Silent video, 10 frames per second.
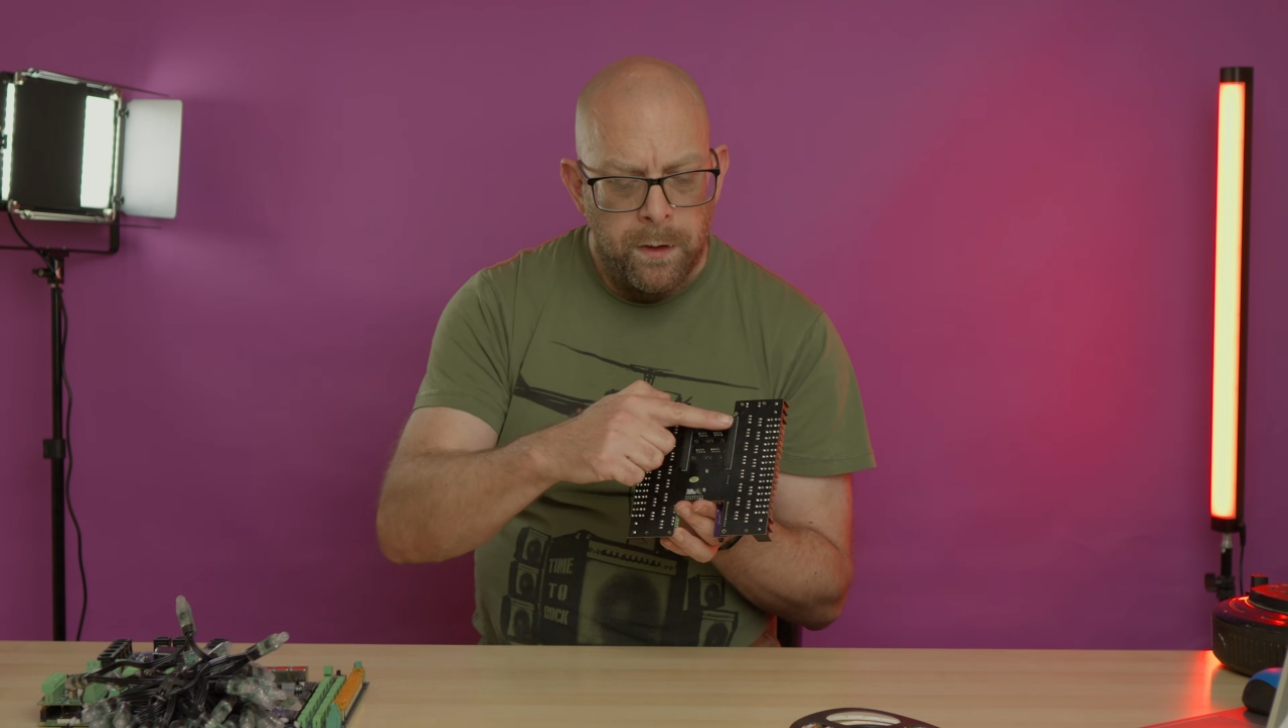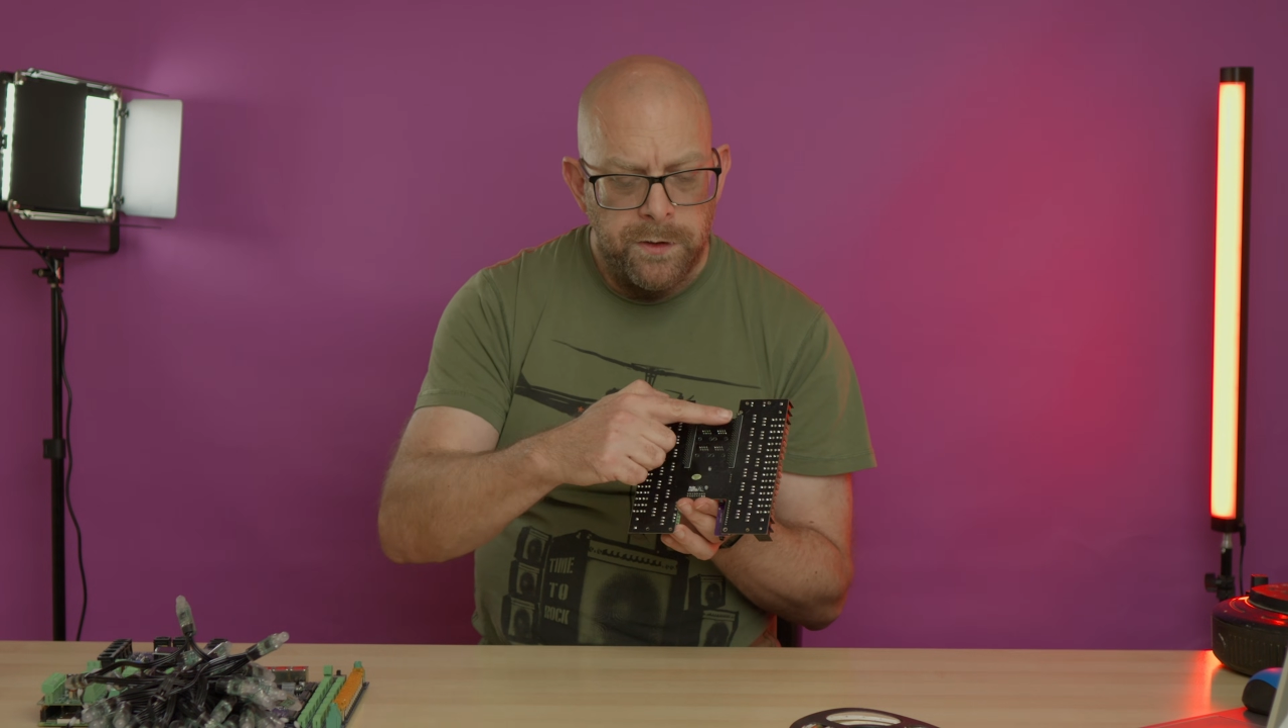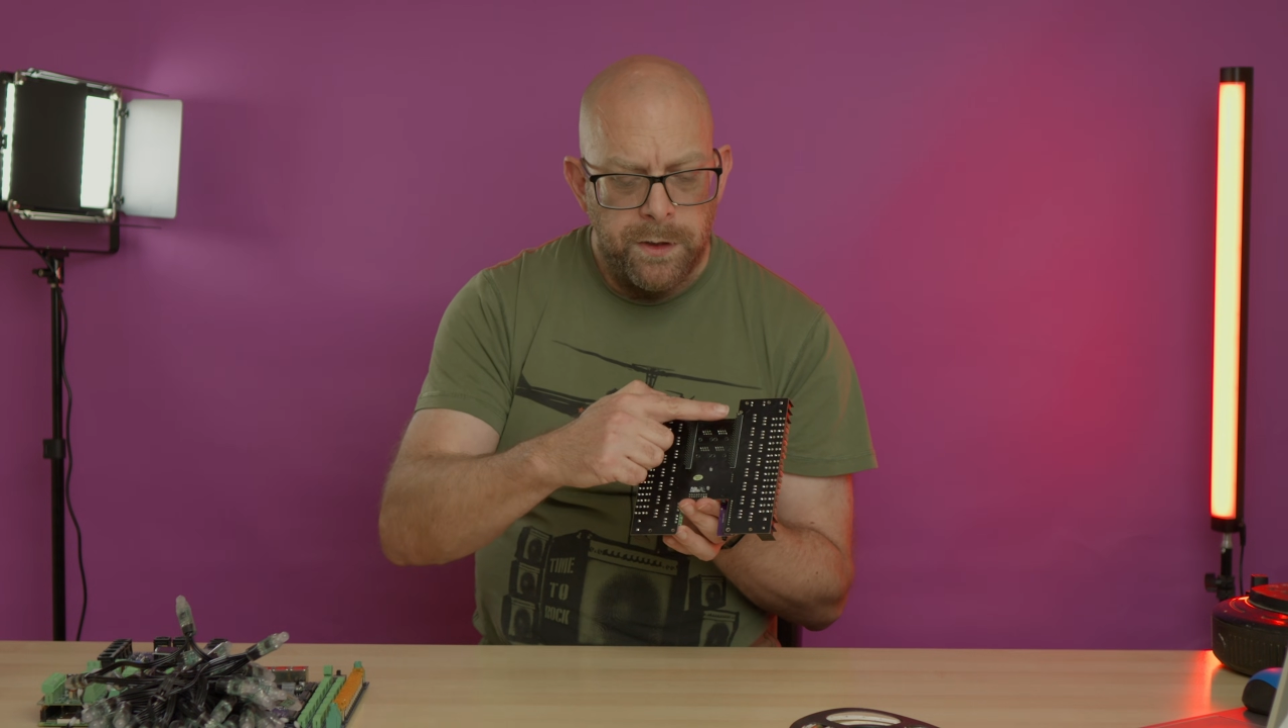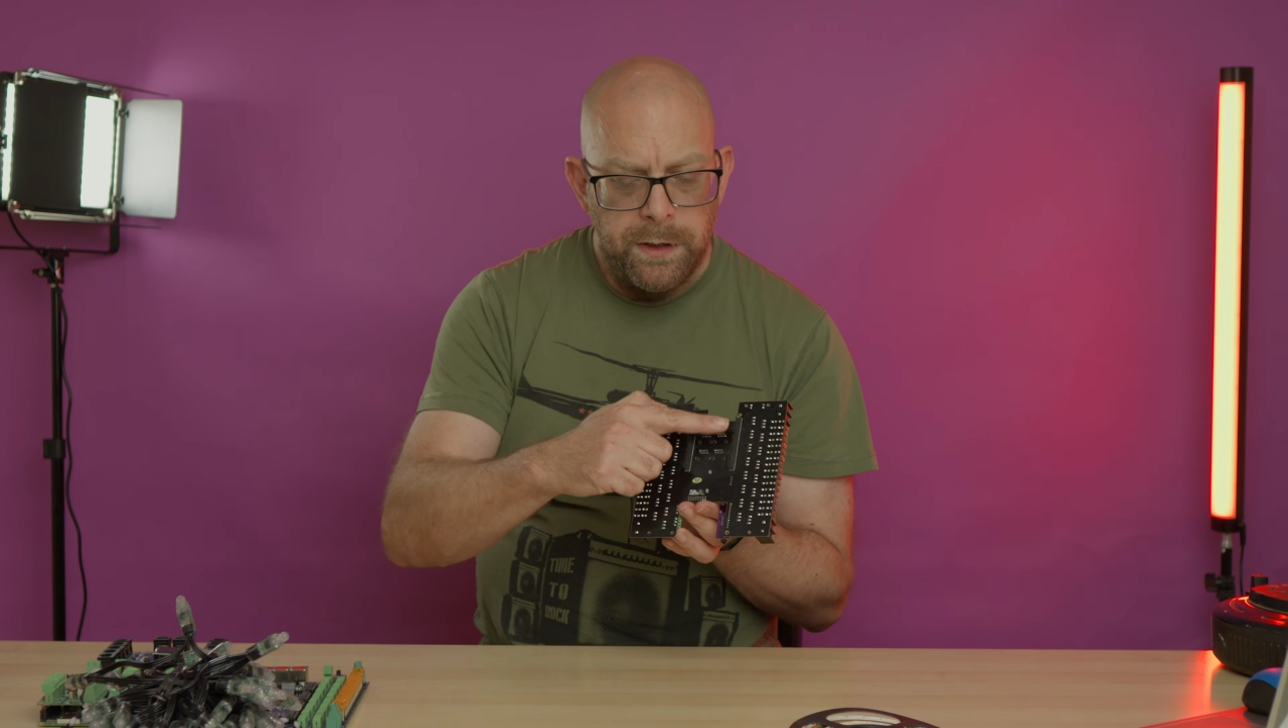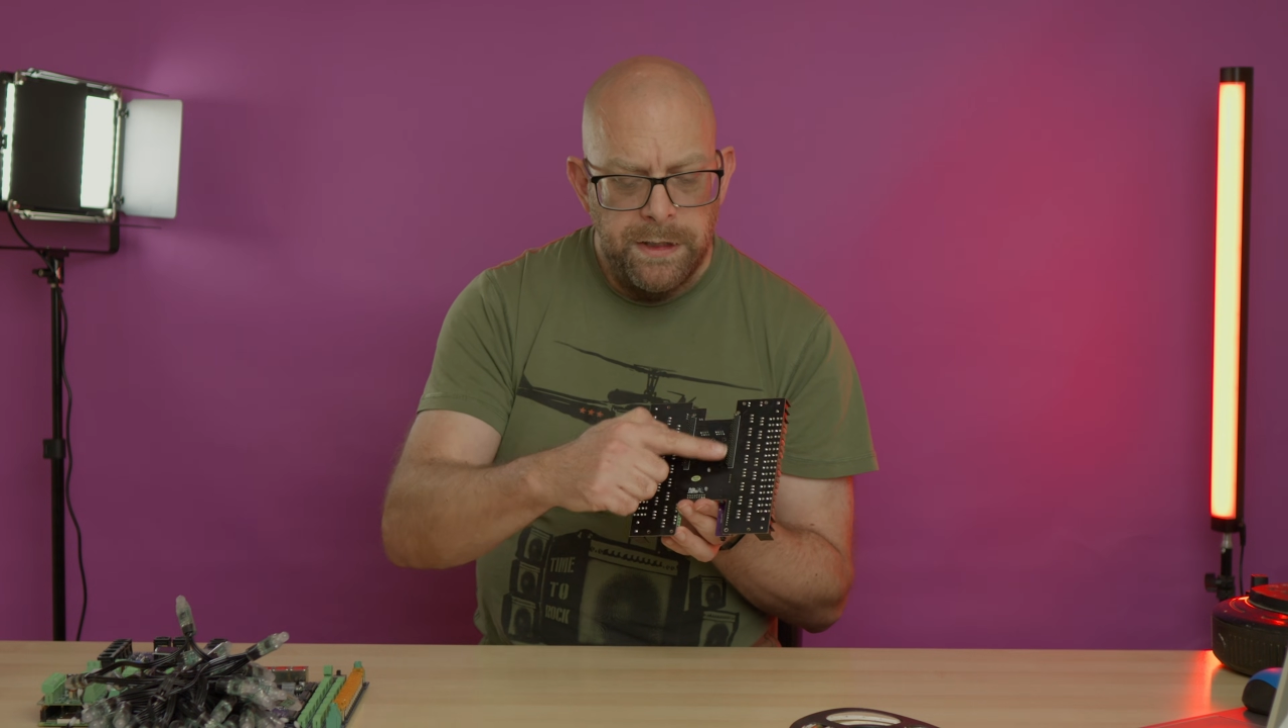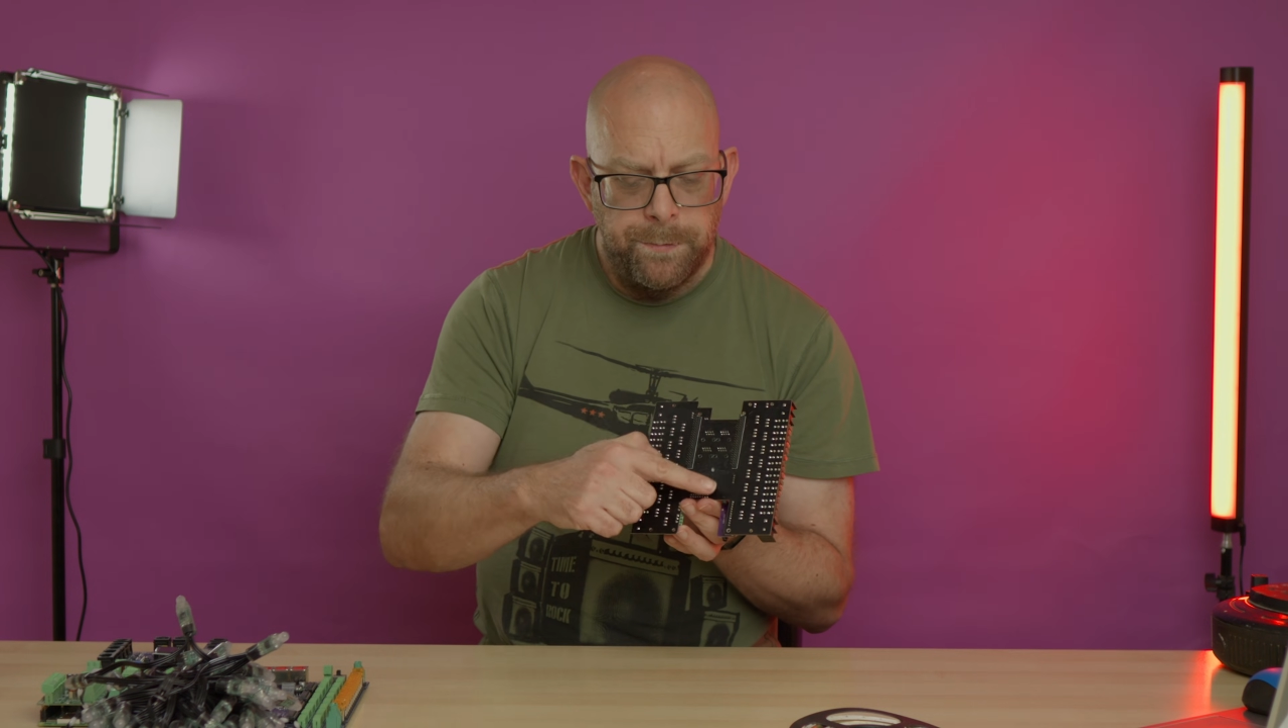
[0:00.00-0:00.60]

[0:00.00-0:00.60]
So these